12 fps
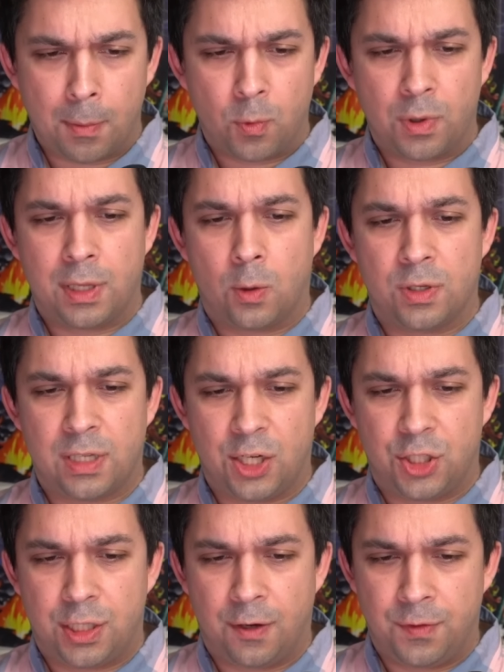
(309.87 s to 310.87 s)
when there was a
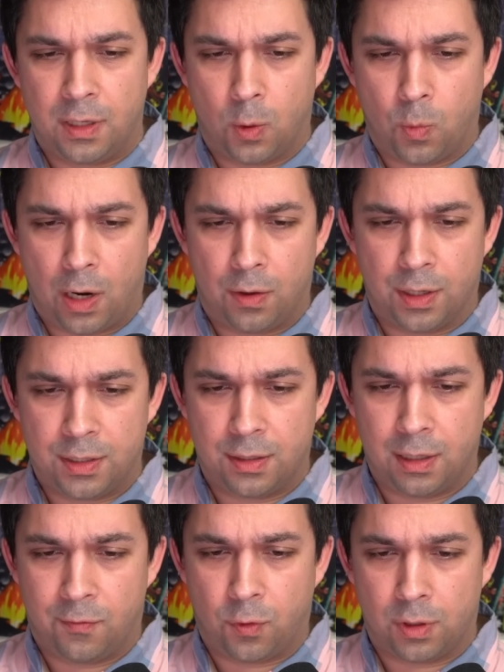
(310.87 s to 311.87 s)
shift in awareness and
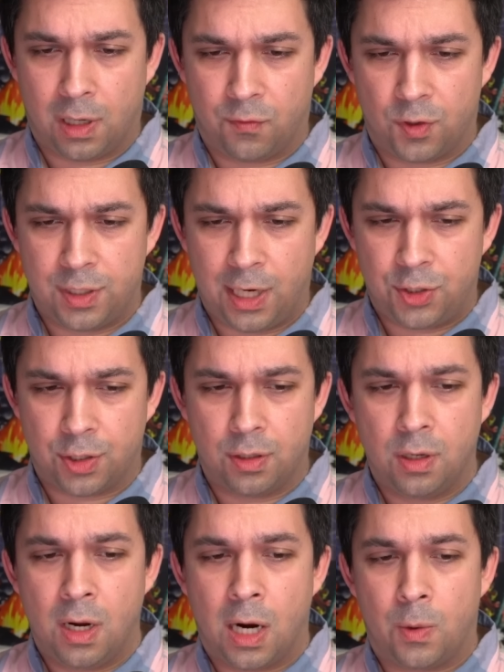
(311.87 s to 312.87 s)
therefore in conversation
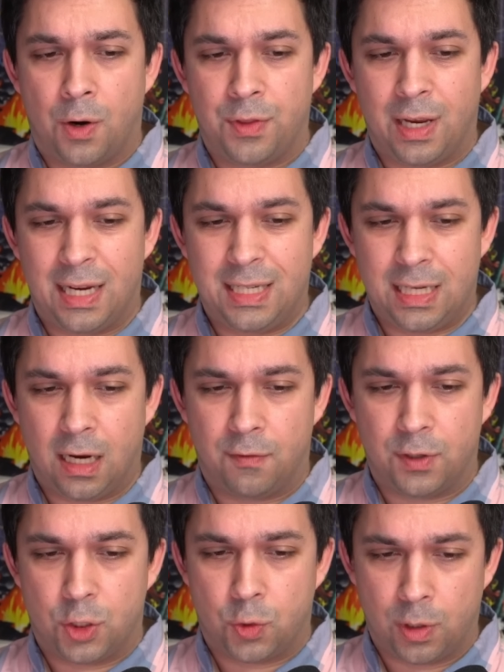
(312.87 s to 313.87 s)
around the idea of a
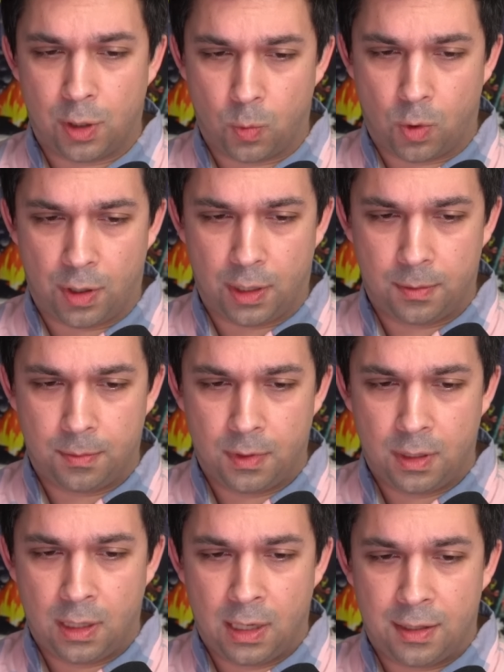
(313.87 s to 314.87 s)
trigger warning?
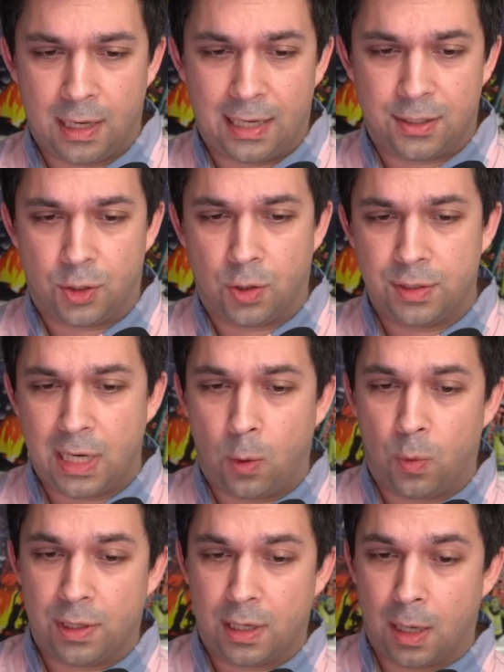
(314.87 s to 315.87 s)
That as it turns out,
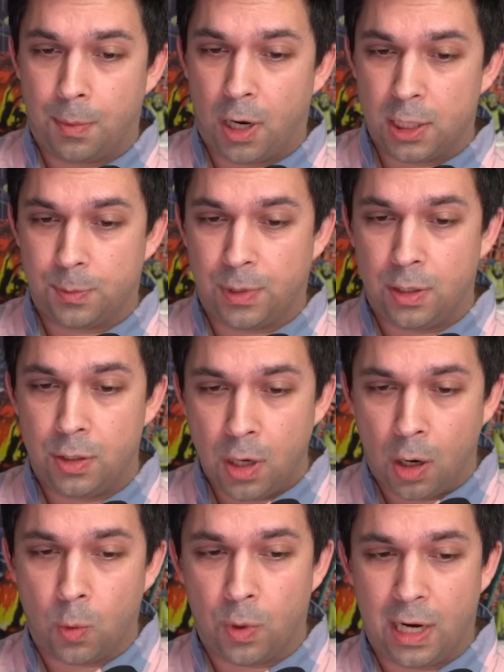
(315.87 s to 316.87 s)
one cannot possibly
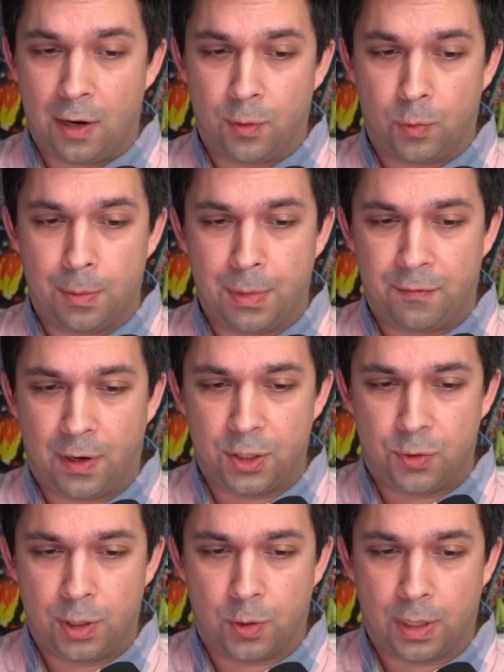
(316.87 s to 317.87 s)
know what everyone may find
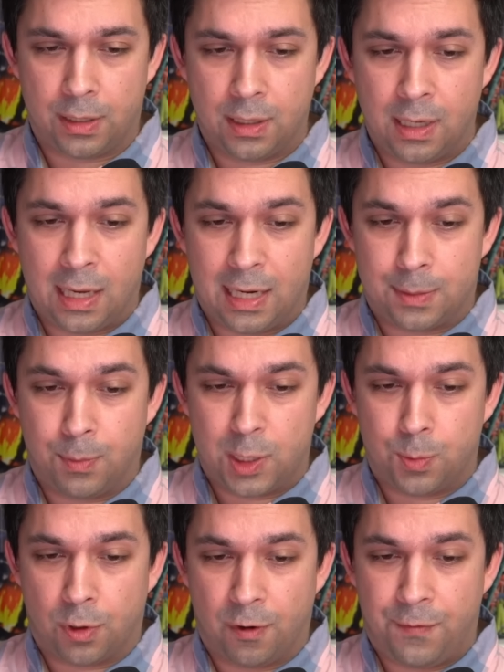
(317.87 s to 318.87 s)
triggering, and it's much
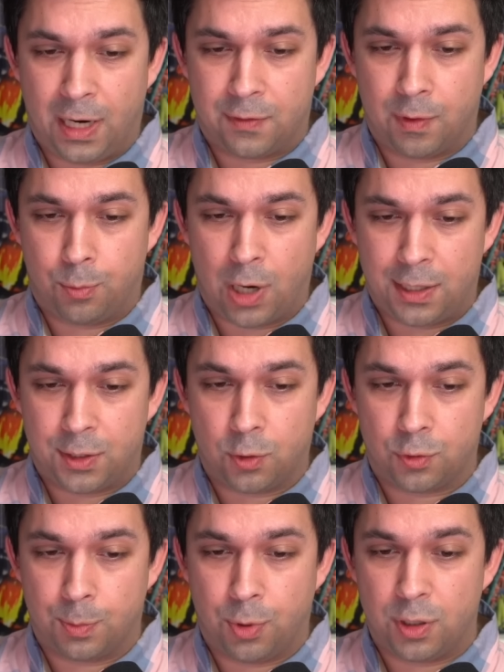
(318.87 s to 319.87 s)
more effective and practical
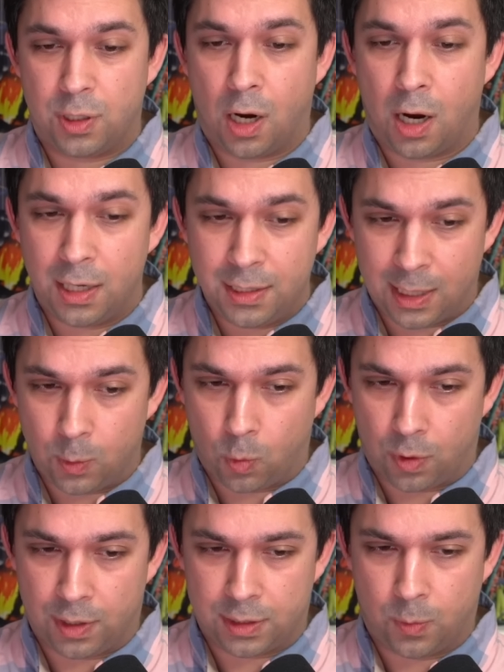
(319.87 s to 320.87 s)
to put content
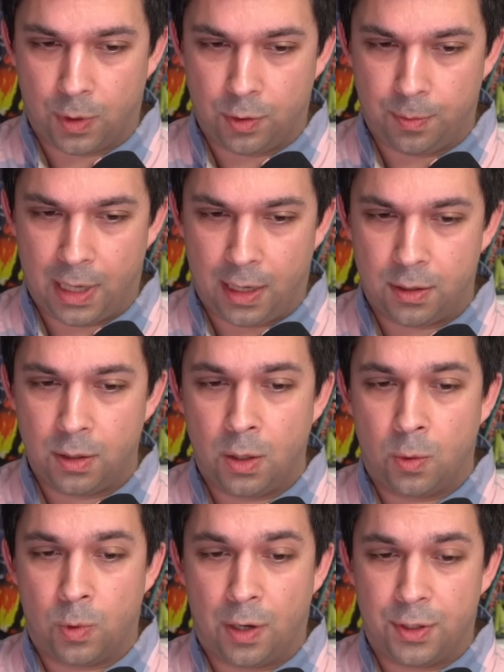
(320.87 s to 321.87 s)
warnings on what you made
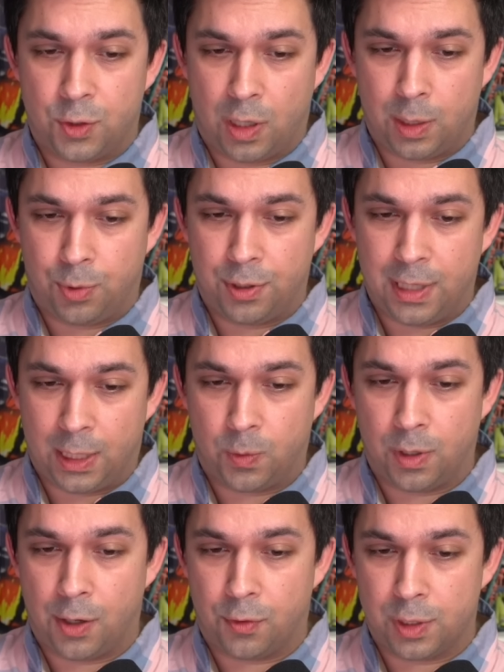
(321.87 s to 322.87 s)
rather than trying to predict what
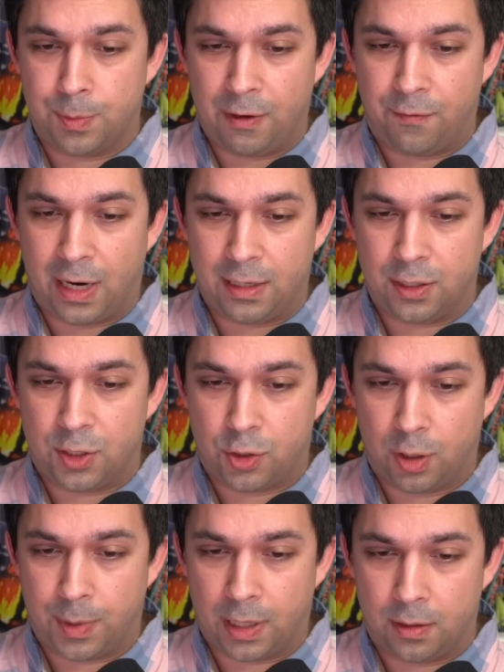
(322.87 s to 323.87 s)
others may find disturbing.